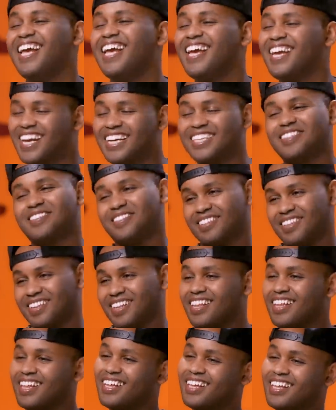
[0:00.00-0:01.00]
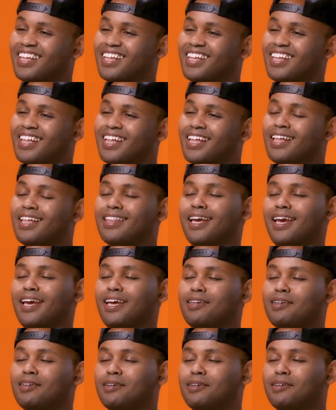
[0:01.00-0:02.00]
Thank yes. you so much, sweetie.
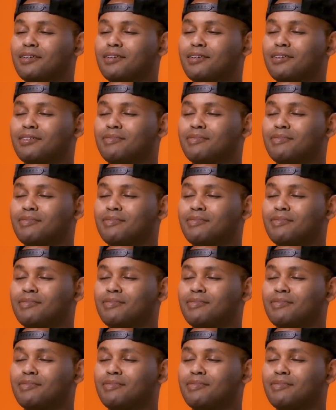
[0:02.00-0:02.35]
Thank you,